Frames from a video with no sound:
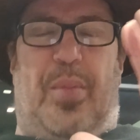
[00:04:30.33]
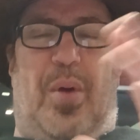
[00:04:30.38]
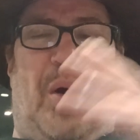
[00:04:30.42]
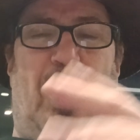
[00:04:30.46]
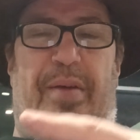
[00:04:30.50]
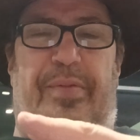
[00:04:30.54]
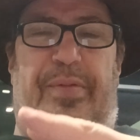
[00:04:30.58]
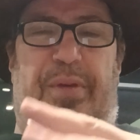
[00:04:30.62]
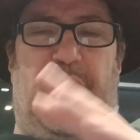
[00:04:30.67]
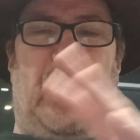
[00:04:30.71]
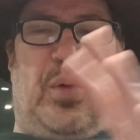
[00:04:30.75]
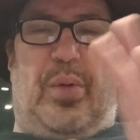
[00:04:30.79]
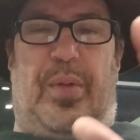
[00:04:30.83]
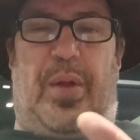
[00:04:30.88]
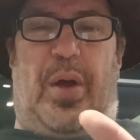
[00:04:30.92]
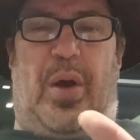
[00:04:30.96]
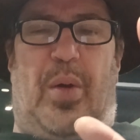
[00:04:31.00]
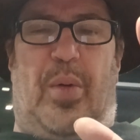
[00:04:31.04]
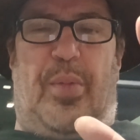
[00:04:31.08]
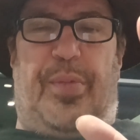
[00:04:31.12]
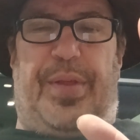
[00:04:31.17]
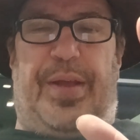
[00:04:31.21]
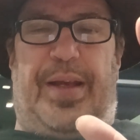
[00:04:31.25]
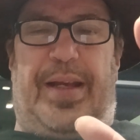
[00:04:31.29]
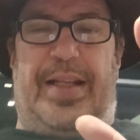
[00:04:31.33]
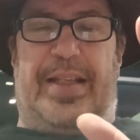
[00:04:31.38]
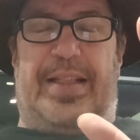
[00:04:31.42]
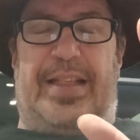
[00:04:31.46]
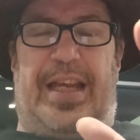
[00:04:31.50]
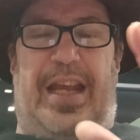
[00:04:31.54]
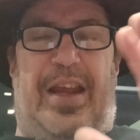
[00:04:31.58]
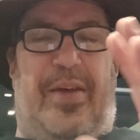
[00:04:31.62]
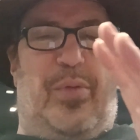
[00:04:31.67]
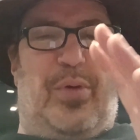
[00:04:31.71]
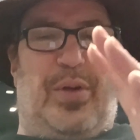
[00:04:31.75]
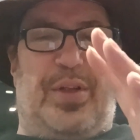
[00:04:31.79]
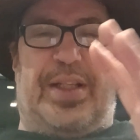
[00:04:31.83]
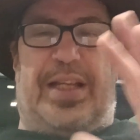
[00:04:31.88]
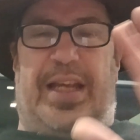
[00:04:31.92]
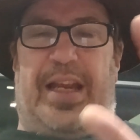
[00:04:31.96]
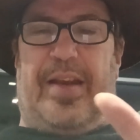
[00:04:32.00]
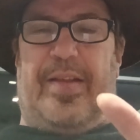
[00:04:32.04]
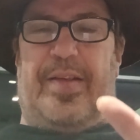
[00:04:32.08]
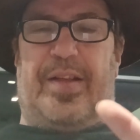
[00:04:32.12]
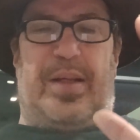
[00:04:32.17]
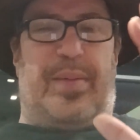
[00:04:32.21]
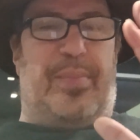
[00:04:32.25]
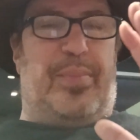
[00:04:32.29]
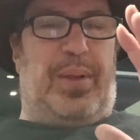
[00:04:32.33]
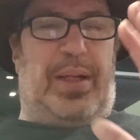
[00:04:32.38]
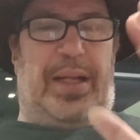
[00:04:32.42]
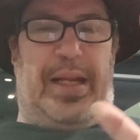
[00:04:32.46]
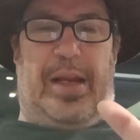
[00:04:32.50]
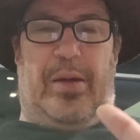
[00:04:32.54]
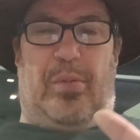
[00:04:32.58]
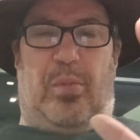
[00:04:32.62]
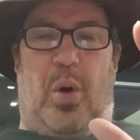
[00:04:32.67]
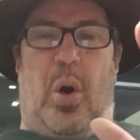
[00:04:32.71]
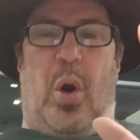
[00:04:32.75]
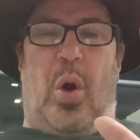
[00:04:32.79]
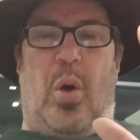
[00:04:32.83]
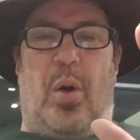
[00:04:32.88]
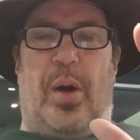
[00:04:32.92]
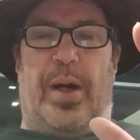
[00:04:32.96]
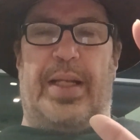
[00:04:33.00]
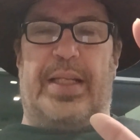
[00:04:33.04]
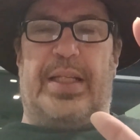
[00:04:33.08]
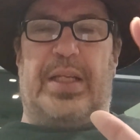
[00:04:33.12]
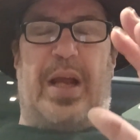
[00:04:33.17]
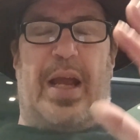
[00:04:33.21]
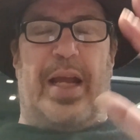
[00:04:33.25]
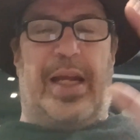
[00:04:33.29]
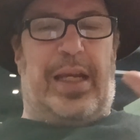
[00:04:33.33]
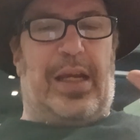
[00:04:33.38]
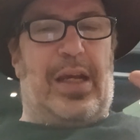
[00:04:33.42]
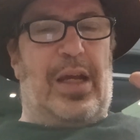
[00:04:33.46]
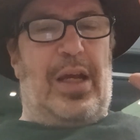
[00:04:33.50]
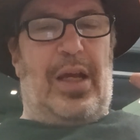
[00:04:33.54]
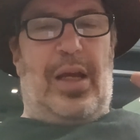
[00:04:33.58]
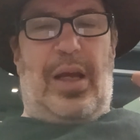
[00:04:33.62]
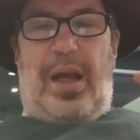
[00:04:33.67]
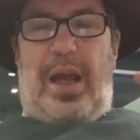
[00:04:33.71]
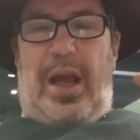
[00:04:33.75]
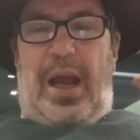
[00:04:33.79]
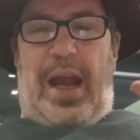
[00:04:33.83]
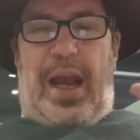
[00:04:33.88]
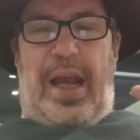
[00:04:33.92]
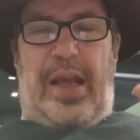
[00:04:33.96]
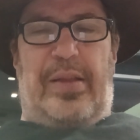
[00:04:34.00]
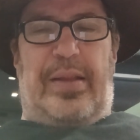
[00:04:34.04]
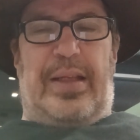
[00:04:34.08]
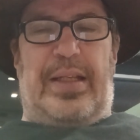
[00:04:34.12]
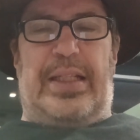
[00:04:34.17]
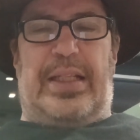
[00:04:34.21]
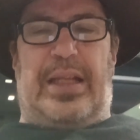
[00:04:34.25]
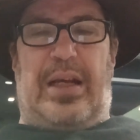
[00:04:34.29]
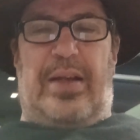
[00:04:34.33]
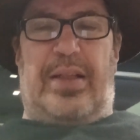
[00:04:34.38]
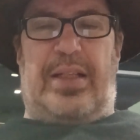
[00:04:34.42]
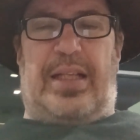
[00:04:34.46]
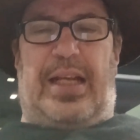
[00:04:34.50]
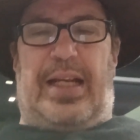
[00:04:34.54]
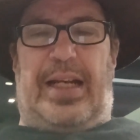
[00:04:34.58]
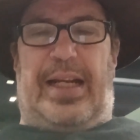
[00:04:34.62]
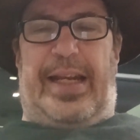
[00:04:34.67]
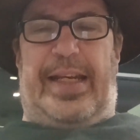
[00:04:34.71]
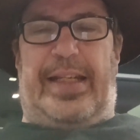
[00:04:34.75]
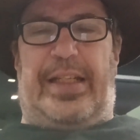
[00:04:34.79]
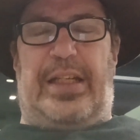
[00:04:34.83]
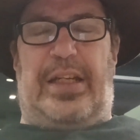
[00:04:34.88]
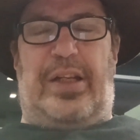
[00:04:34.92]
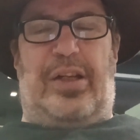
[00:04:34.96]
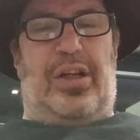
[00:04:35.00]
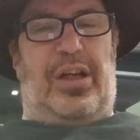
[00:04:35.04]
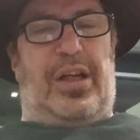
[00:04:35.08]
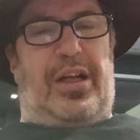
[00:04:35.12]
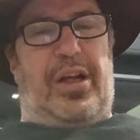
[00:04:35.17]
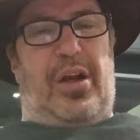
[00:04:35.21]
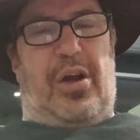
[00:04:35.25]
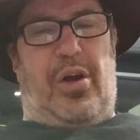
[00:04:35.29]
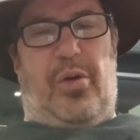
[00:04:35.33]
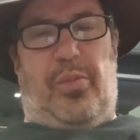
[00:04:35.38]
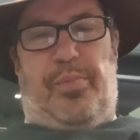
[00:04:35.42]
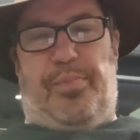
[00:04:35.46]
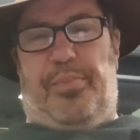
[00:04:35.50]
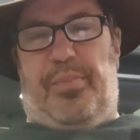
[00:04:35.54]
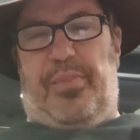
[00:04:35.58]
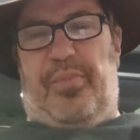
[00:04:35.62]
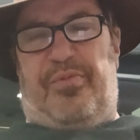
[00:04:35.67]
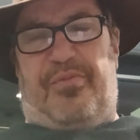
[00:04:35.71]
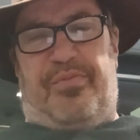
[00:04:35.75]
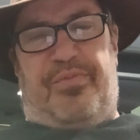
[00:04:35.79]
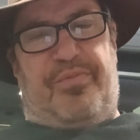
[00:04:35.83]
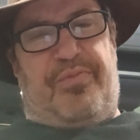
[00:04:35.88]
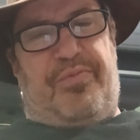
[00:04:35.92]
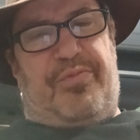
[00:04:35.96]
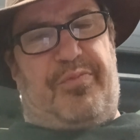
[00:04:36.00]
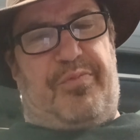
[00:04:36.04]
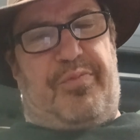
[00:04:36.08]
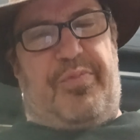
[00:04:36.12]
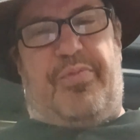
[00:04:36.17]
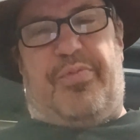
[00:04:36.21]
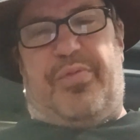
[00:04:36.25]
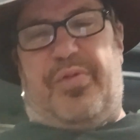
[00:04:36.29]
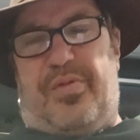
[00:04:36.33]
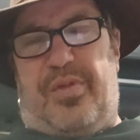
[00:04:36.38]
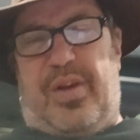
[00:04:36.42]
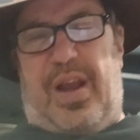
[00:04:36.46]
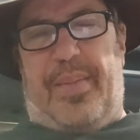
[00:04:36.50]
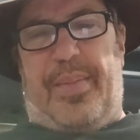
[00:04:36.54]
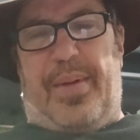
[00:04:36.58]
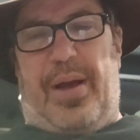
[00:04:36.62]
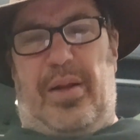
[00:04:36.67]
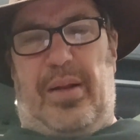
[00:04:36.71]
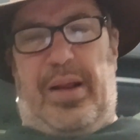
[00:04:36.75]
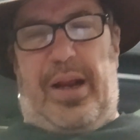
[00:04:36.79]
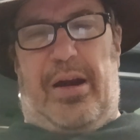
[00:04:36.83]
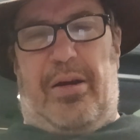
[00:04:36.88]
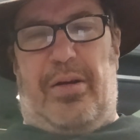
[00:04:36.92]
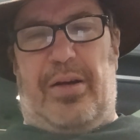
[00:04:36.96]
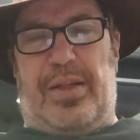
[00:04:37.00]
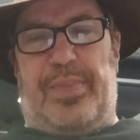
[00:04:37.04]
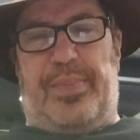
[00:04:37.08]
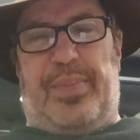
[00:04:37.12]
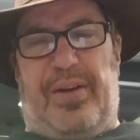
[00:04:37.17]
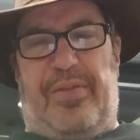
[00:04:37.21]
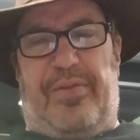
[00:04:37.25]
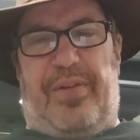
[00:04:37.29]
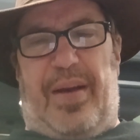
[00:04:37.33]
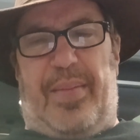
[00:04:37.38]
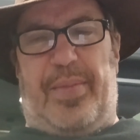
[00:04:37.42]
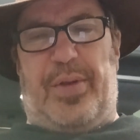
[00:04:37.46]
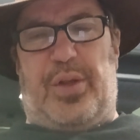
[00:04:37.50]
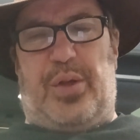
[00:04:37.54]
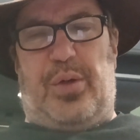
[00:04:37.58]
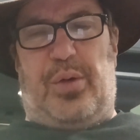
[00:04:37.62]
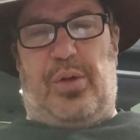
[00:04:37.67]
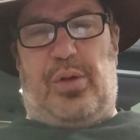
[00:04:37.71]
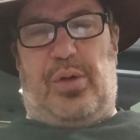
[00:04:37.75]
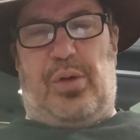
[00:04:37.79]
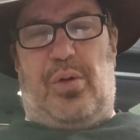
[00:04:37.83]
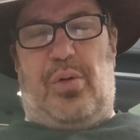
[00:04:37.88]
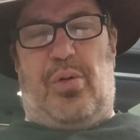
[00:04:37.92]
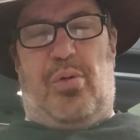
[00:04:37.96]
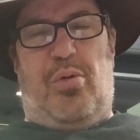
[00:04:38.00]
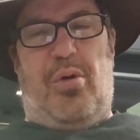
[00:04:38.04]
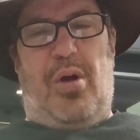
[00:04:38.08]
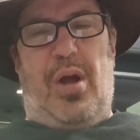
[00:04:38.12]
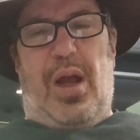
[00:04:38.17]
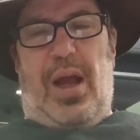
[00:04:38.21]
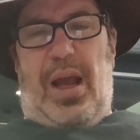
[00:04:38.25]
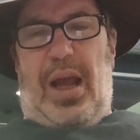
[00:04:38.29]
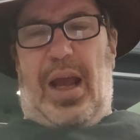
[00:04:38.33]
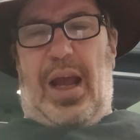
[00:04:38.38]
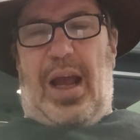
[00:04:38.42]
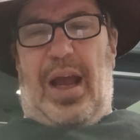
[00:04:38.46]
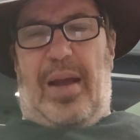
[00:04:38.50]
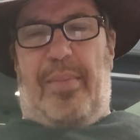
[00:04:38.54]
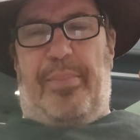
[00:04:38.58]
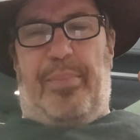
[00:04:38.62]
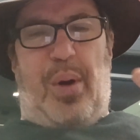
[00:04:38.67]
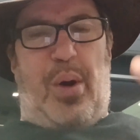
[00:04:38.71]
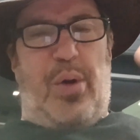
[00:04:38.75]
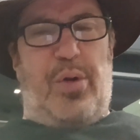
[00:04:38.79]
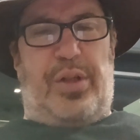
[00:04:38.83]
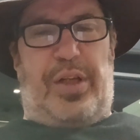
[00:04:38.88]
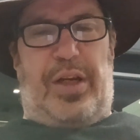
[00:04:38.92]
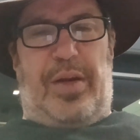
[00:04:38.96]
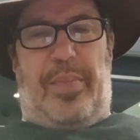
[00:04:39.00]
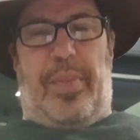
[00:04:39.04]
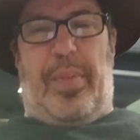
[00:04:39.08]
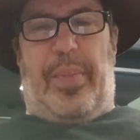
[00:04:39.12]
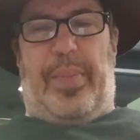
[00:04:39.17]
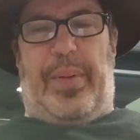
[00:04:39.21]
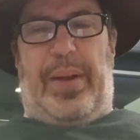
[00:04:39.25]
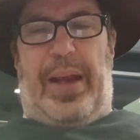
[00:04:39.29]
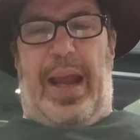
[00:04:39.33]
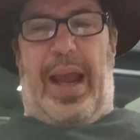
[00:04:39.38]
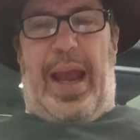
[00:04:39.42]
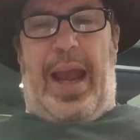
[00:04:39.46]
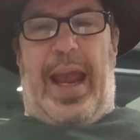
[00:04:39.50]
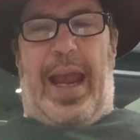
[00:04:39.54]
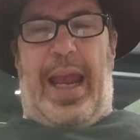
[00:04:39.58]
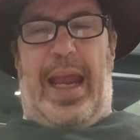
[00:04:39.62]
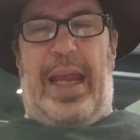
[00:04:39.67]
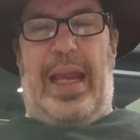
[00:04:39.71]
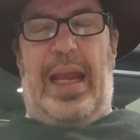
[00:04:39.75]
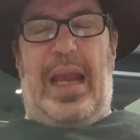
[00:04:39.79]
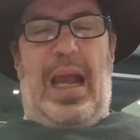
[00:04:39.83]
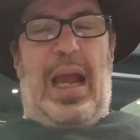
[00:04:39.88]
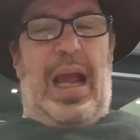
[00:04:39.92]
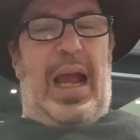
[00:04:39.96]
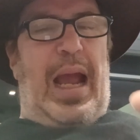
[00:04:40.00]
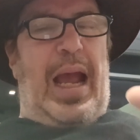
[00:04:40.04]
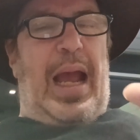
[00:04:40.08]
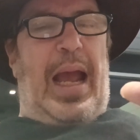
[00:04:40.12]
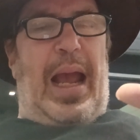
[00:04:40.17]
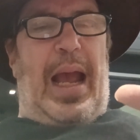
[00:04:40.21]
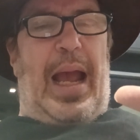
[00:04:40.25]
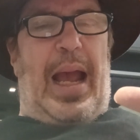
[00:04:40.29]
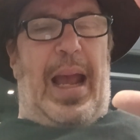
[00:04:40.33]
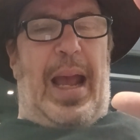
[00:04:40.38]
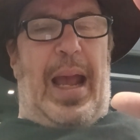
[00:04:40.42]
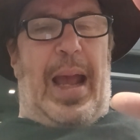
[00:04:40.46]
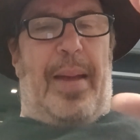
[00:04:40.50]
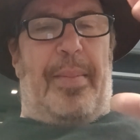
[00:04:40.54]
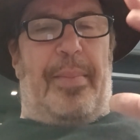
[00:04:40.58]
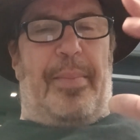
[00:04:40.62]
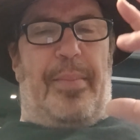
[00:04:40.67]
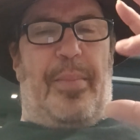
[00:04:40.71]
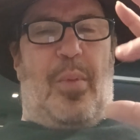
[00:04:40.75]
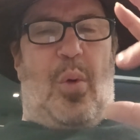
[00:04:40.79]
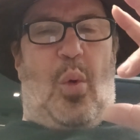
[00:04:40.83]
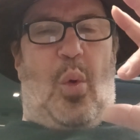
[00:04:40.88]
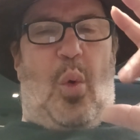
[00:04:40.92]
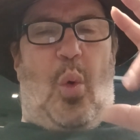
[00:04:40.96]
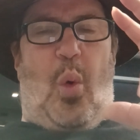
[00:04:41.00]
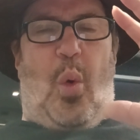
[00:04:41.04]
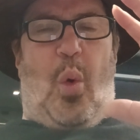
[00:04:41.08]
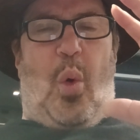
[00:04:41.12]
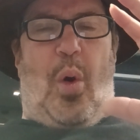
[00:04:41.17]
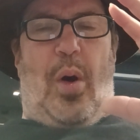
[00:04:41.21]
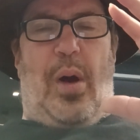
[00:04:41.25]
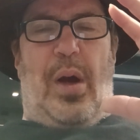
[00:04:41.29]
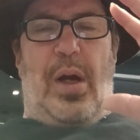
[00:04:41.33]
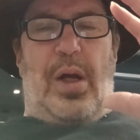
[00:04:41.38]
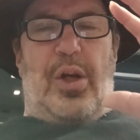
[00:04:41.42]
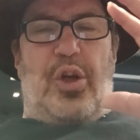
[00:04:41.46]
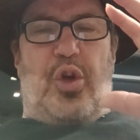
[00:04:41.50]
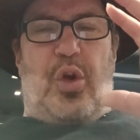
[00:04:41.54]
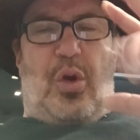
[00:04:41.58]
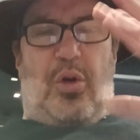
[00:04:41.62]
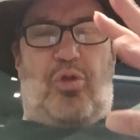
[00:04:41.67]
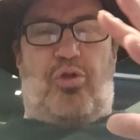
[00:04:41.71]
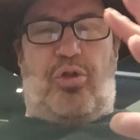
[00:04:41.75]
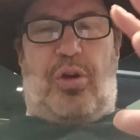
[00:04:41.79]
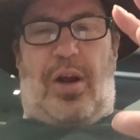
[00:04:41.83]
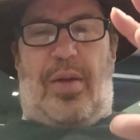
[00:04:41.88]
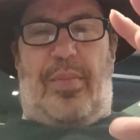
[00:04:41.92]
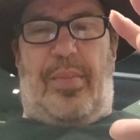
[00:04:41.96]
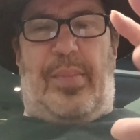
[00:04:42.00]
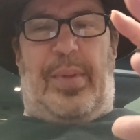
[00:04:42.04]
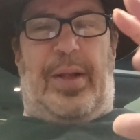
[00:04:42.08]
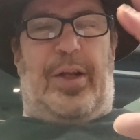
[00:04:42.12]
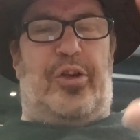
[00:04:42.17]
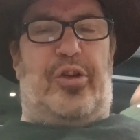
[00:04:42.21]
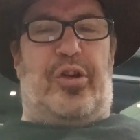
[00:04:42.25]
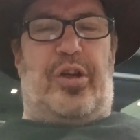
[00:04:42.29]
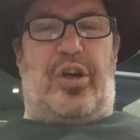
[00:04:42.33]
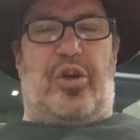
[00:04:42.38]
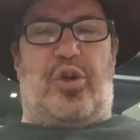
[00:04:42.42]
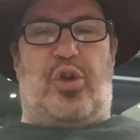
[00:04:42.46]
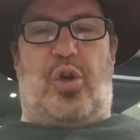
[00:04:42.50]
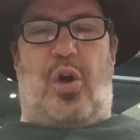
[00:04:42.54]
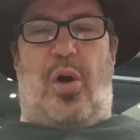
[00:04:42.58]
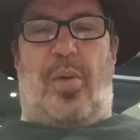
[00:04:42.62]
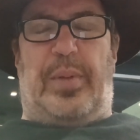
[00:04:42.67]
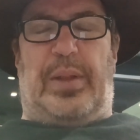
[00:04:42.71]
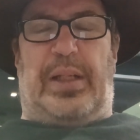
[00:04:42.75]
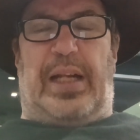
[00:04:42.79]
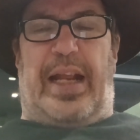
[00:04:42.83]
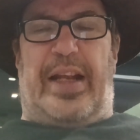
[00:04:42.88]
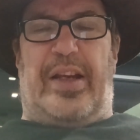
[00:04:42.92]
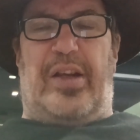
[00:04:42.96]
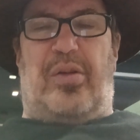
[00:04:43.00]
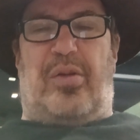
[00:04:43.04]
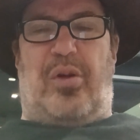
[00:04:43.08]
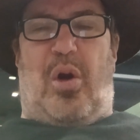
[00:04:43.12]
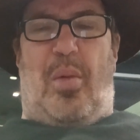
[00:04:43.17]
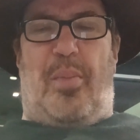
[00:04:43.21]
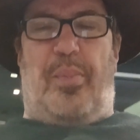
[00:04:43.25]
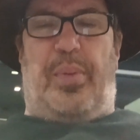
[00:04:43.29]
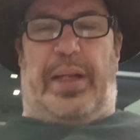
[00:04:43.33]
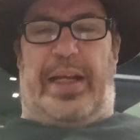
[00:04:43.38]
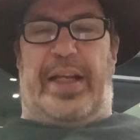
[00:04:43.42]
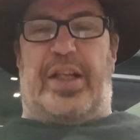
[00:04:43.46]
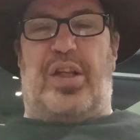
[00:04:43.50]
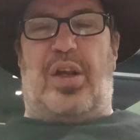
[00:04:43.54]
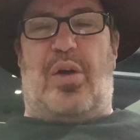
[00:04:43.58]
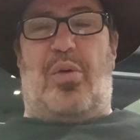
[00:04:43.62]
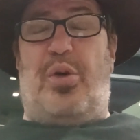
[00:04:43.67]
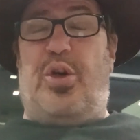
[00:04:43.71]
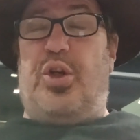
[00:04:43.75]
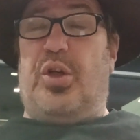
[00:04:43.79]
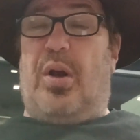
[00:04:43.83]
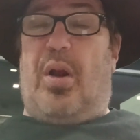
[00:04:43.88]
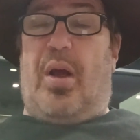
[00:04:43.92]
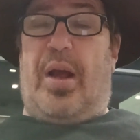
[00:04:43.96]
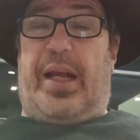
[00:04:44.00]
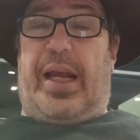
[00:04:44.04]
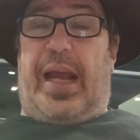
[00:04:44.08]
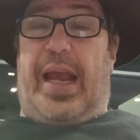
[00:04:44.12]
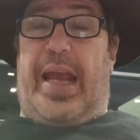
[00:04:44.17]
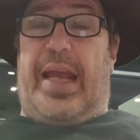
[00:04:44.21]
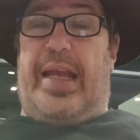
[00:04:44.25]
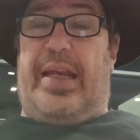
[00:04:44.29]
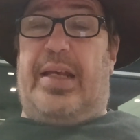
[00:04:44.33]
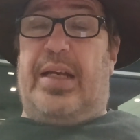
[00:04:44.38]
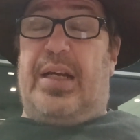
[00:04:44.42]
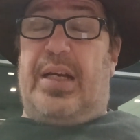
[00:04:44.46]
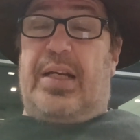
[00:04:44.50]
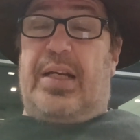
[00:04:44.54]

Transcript: view on the whole thing is that everyone's getting this completely wrong. It's like, hey, these guys are getting elected, you're going to go Kamala Harris, big pharmaceutical, pro-TPPA, or Donald Trump, military-industrial complex. So would you like a